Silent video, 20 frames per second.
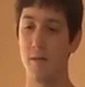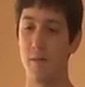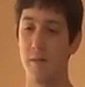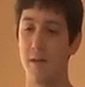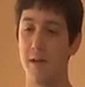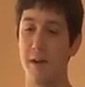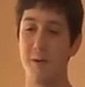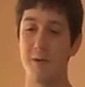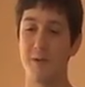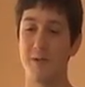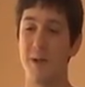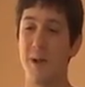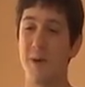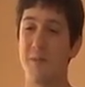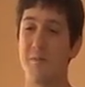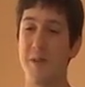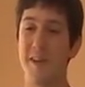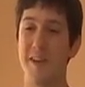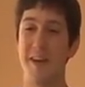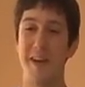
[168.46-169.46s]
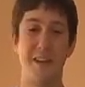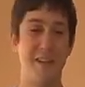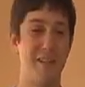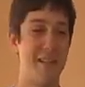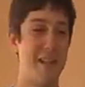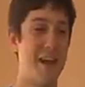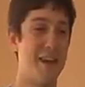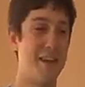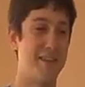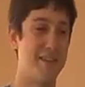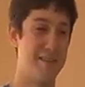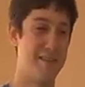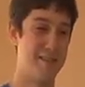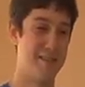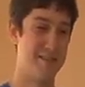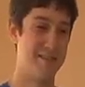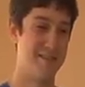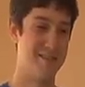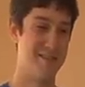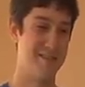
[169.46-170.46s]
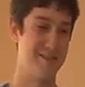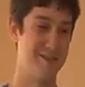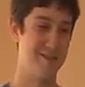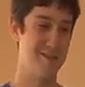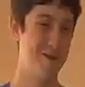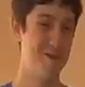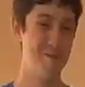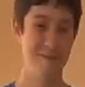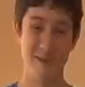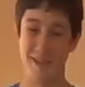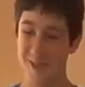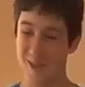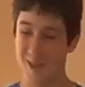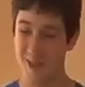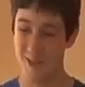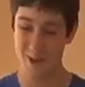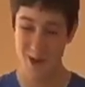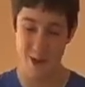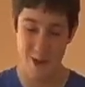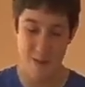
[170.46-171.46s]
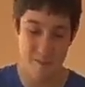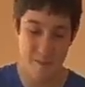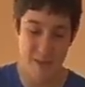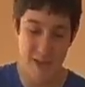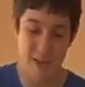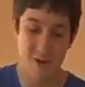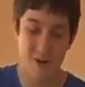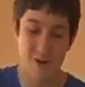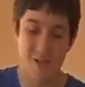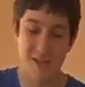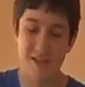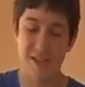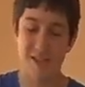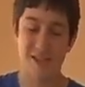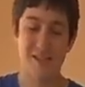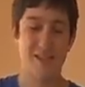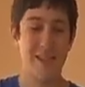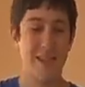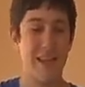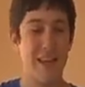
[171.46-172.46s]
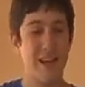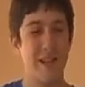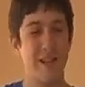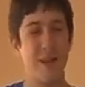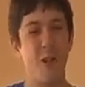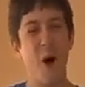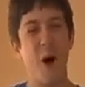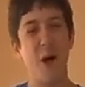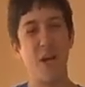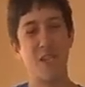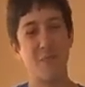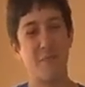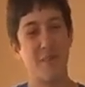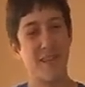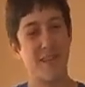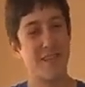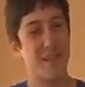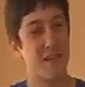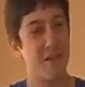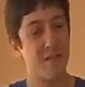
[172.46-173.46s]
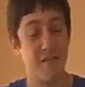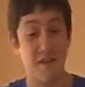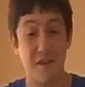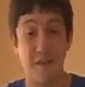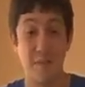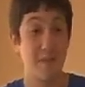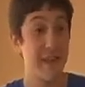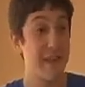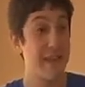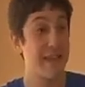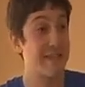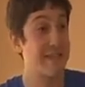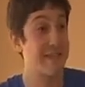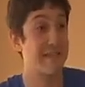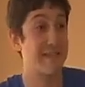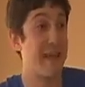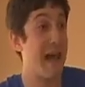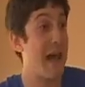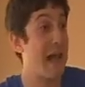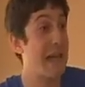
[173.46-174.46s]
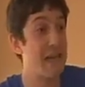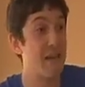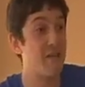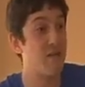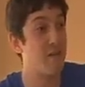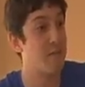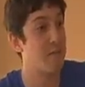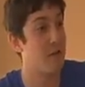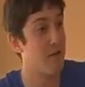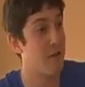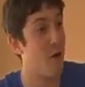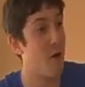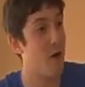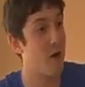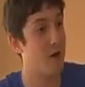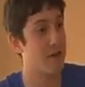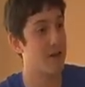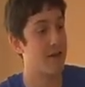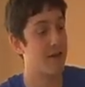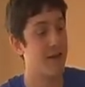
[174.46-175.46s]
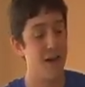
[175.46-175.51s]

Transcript: But I was not made out of lead, meant to pierce the skin, lodge myself into places I never belonged.